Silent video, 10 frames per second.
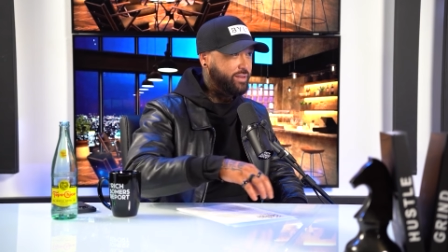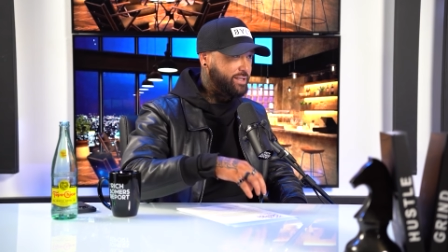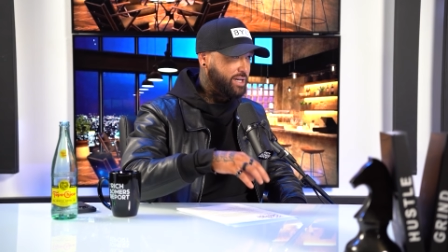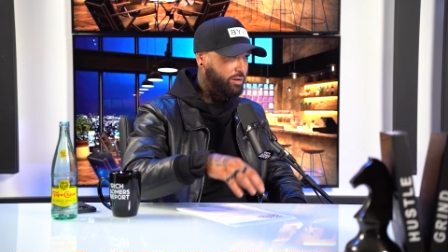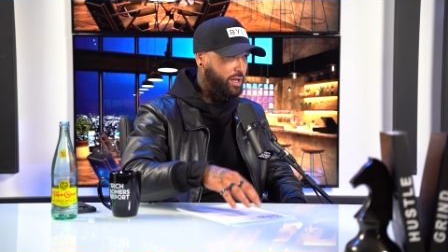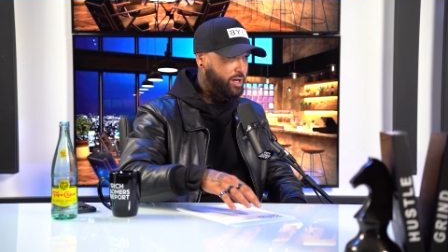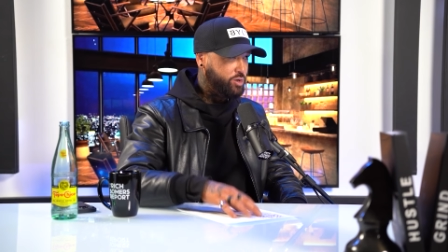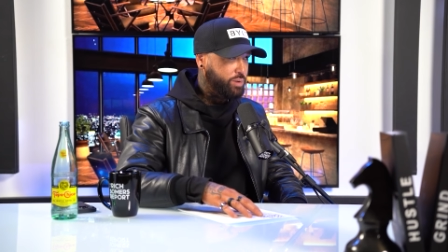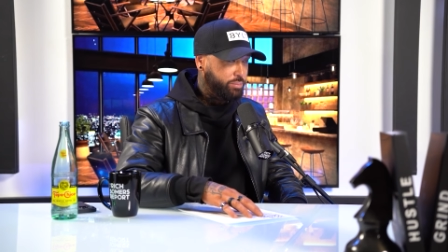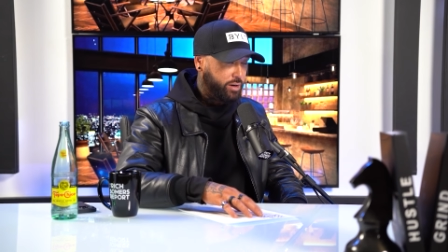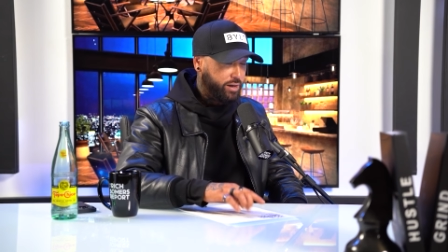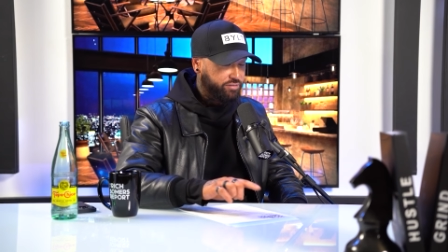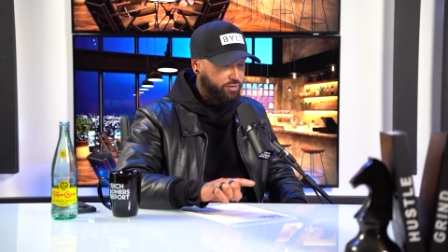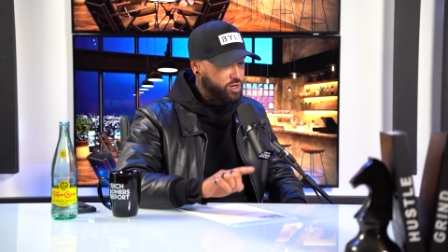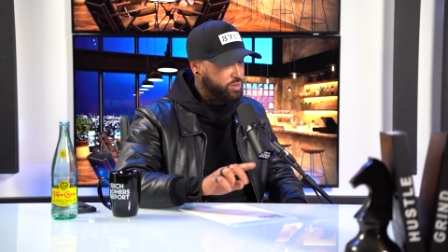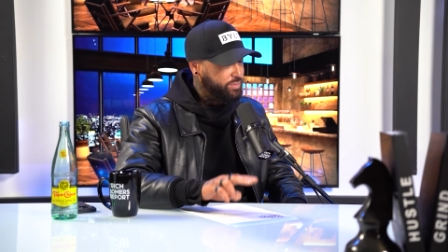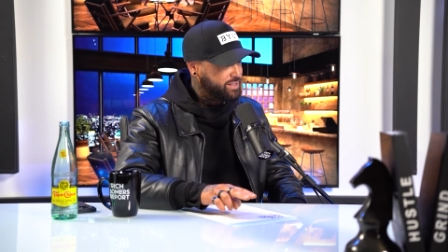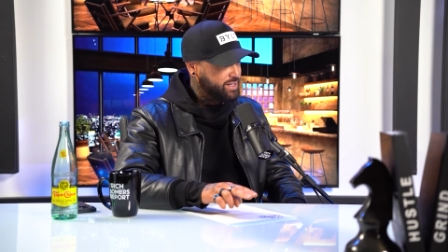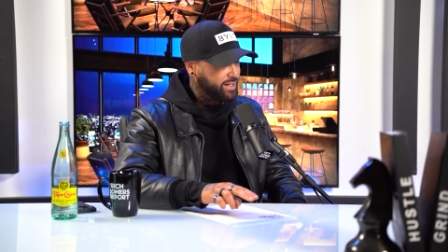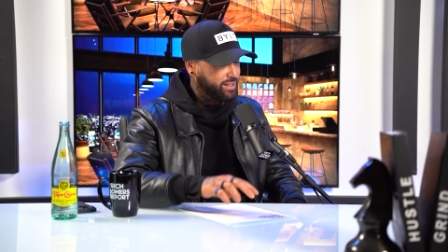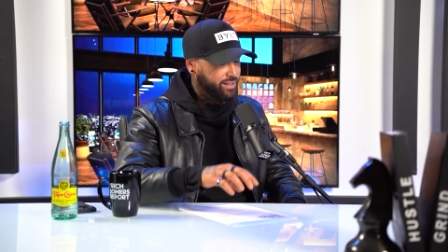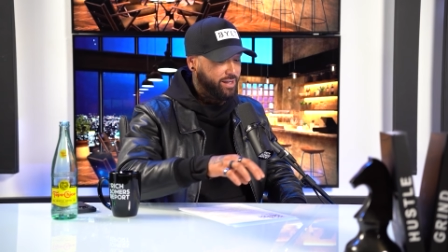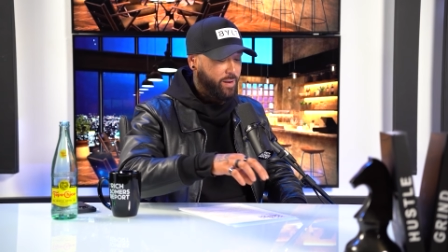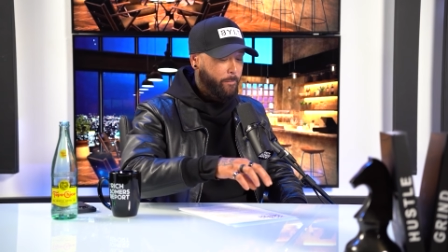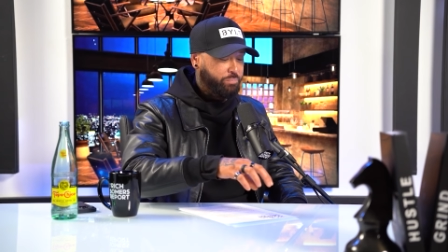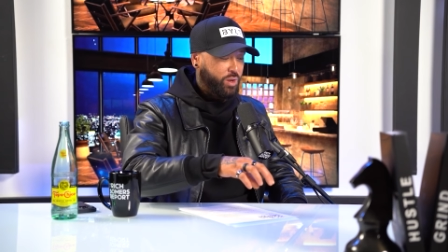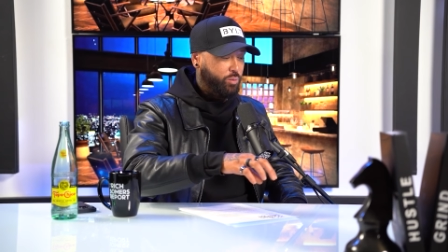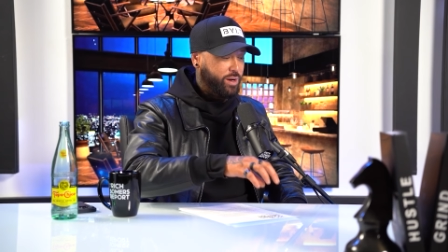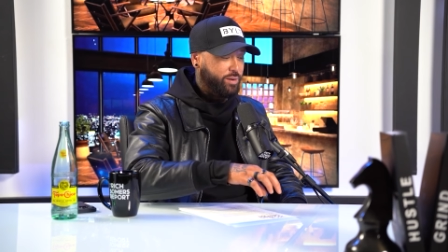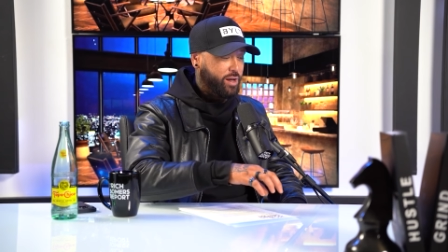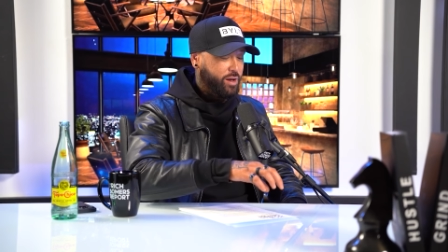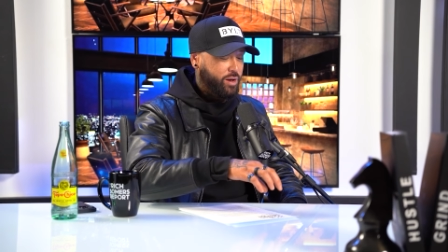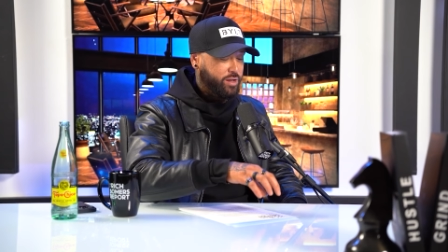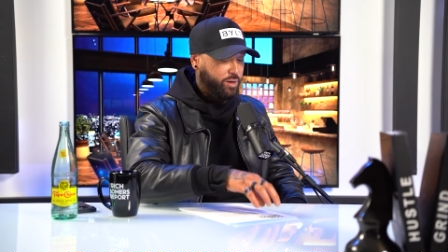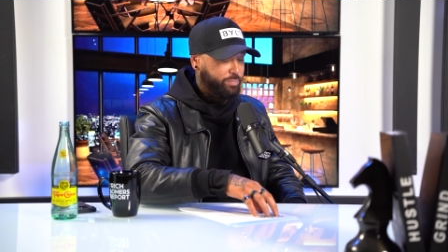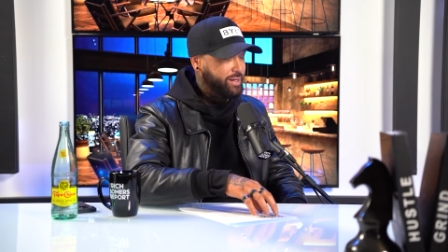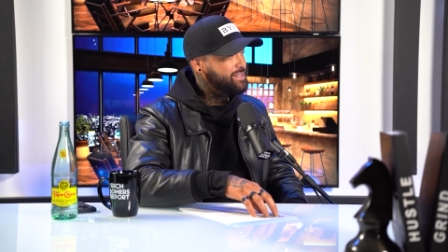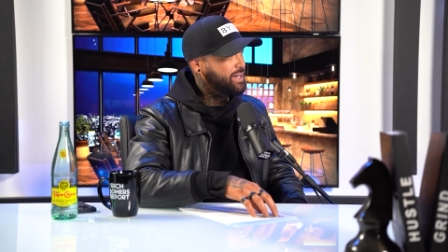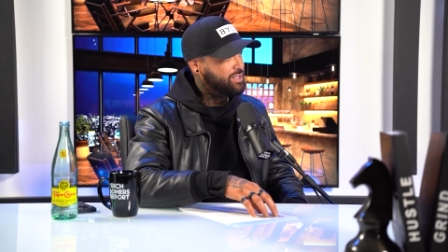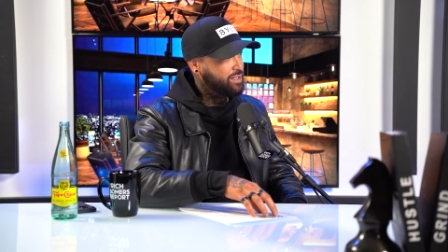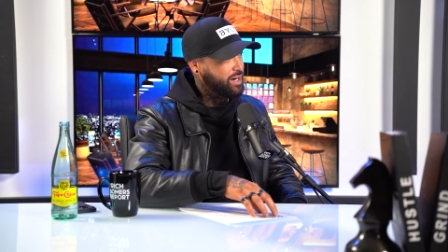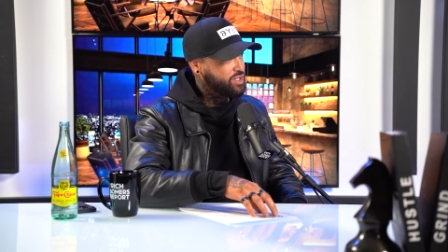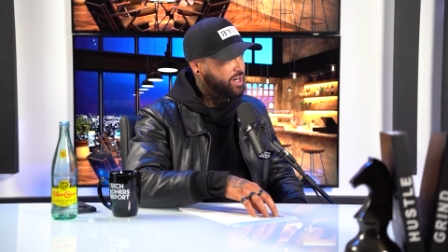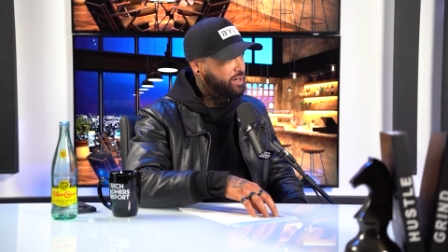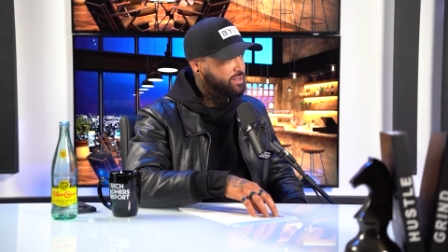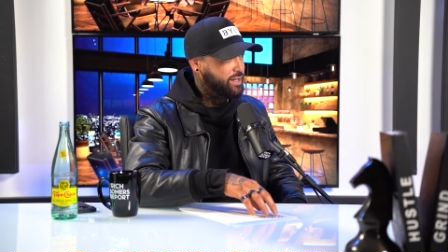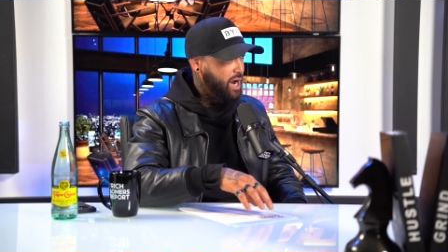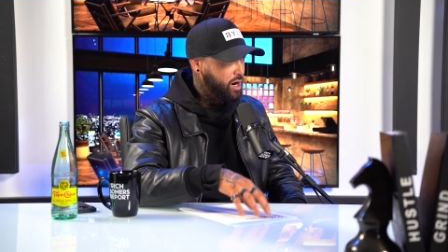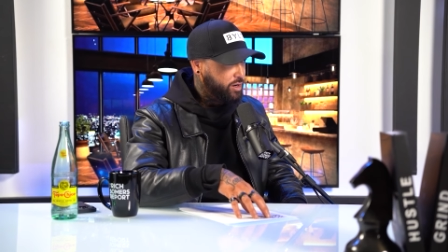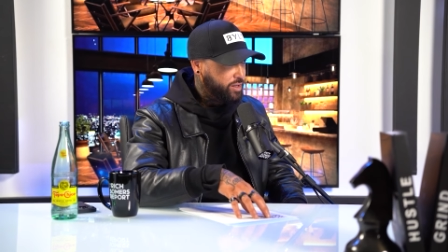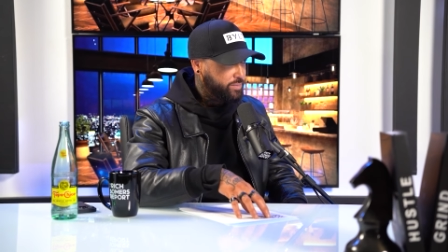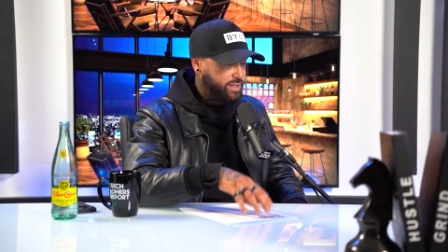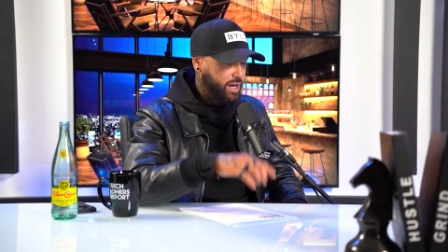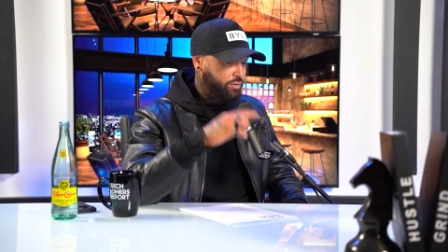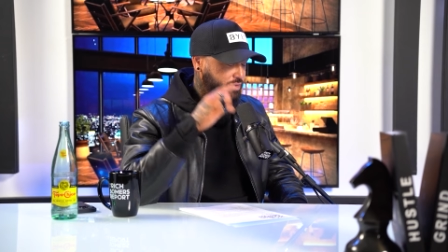And that's how a lot of new people are going to find you. But secondly, when your piece gets a lot of shares, the algorithms now